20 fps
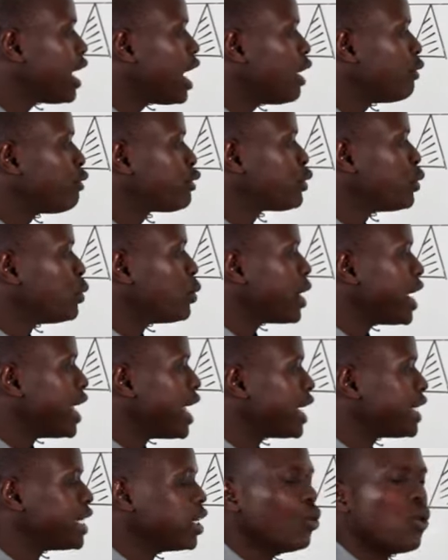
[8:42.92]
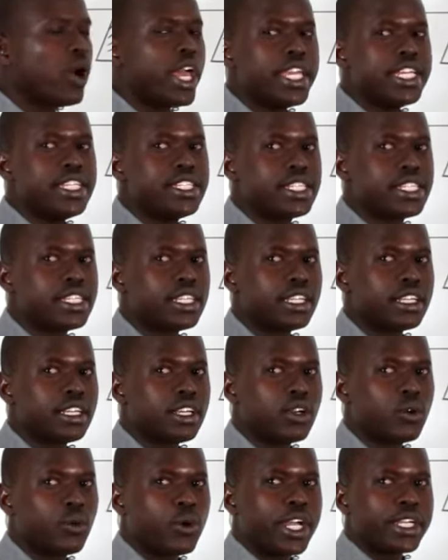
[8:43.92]
up to where the weight,
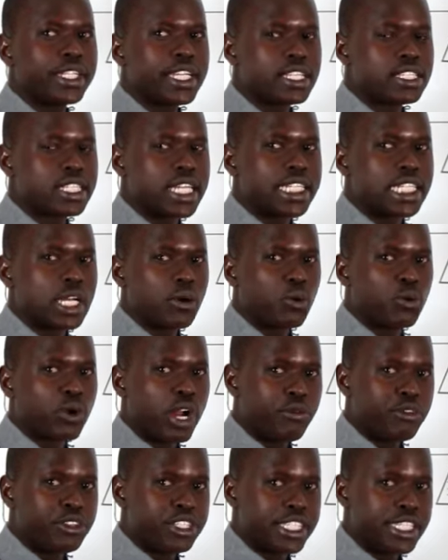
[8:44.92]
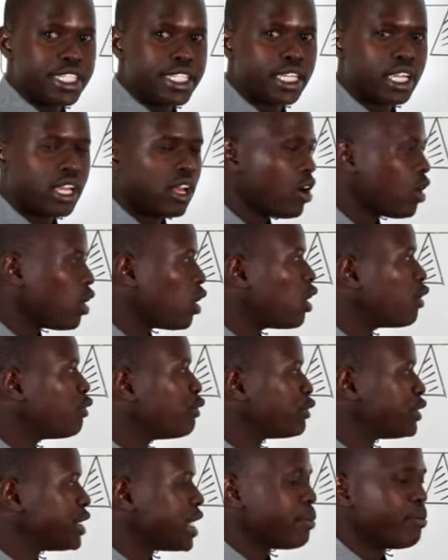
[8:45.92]
where the center of gravity
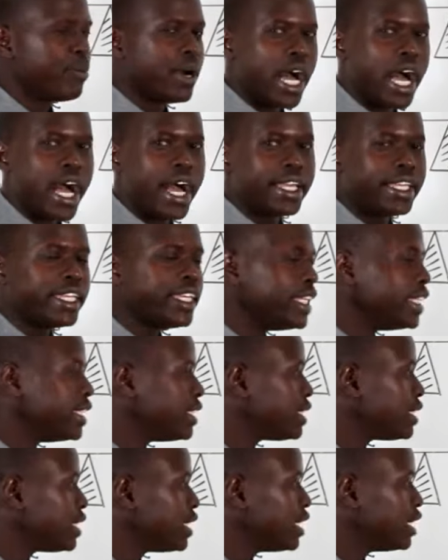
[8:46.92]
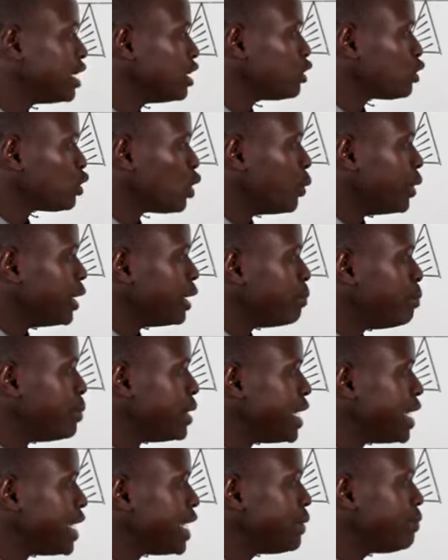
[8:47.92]
of the bar is. So will
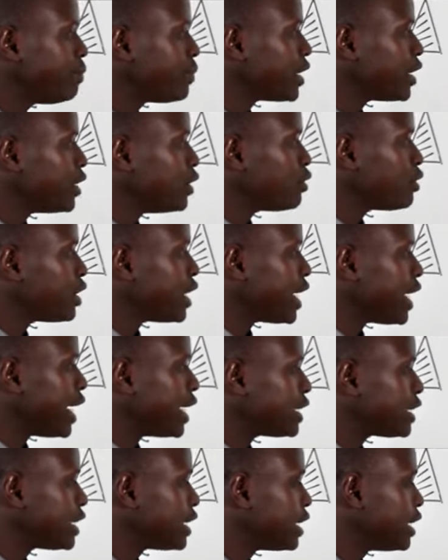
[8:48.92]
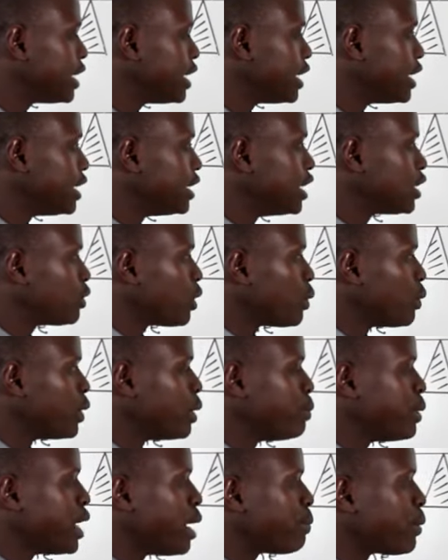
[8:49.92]
be, you say that this one
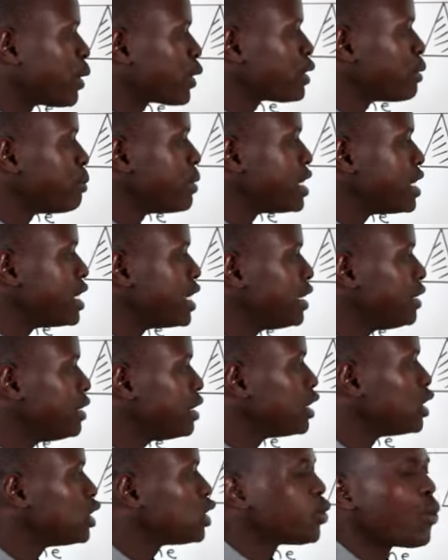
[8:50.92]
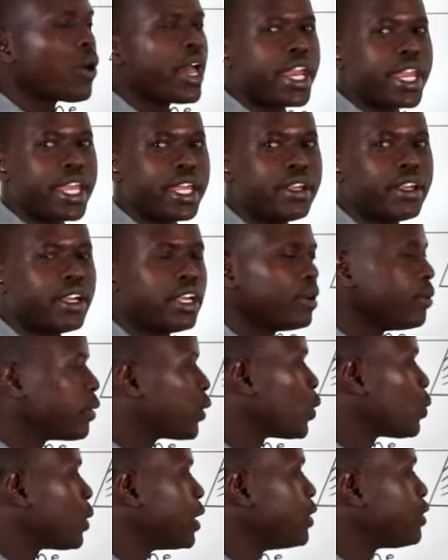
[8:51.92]
will be approximately 20.
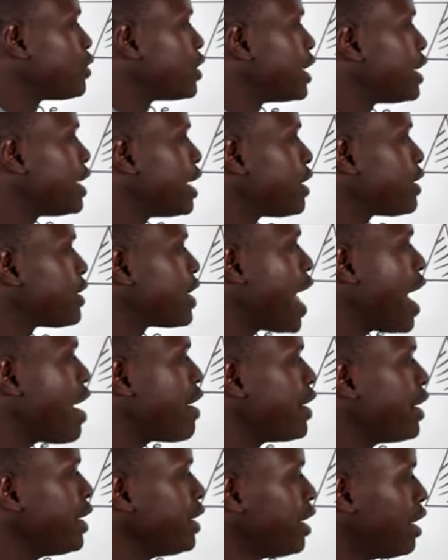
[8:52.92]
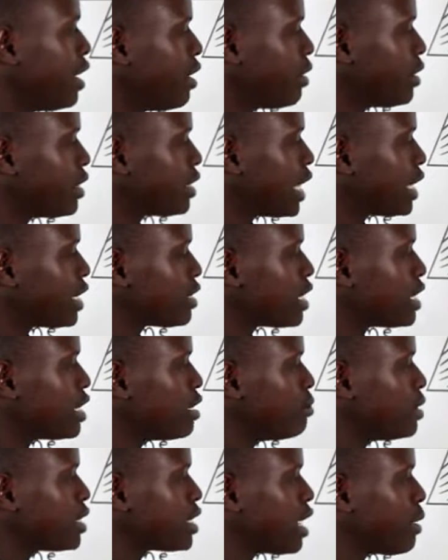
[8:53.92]
Because when you say that 30, 30
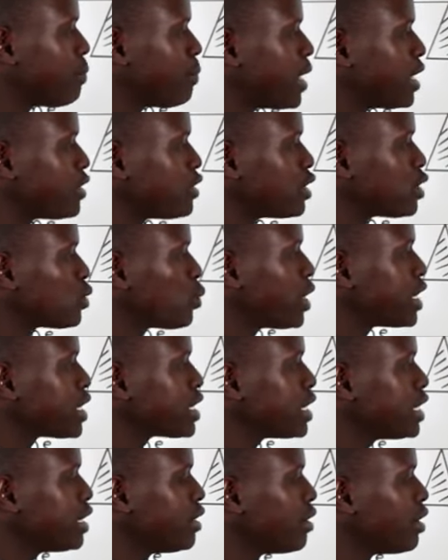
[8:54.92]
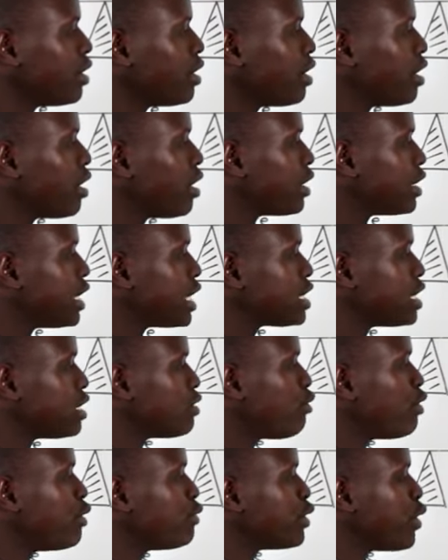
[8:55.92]
centimeter plus the 20, that
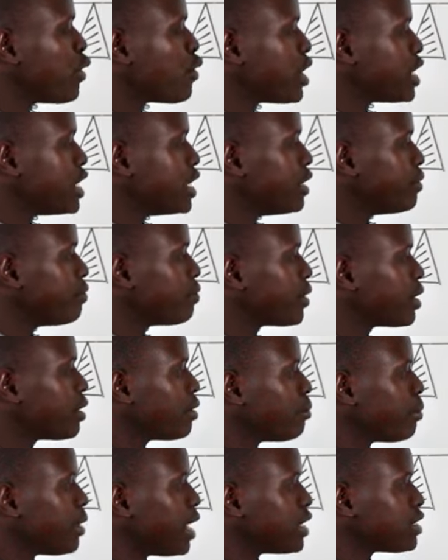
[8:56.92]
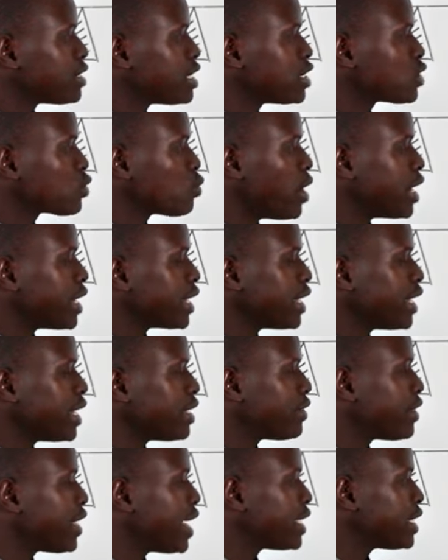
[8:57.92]
is 50 already. Plus this one
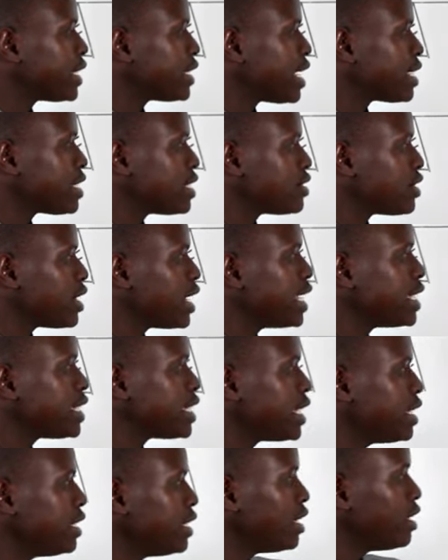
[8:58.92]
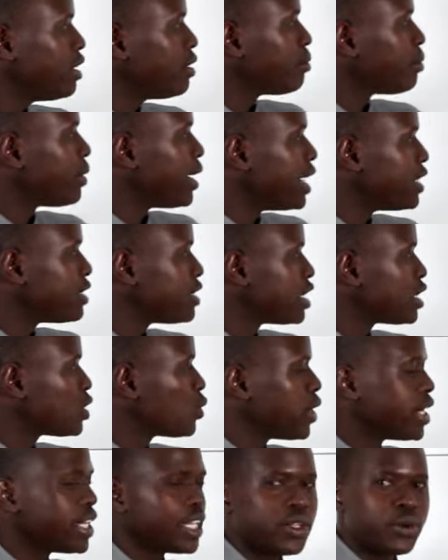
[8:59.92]
here, 30, that is 80. Plus the
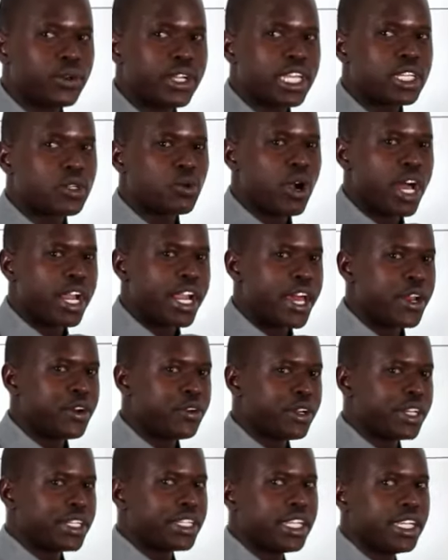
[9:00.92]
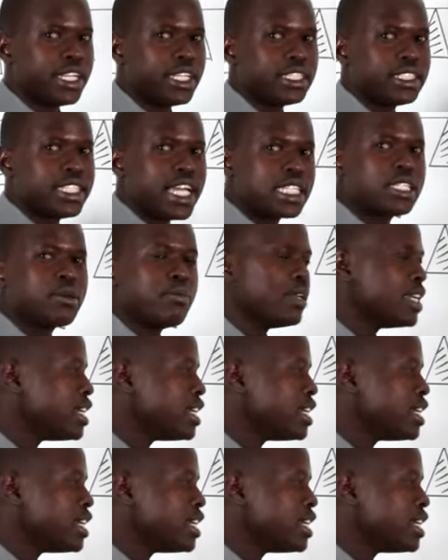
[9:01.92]
20, you get 100. That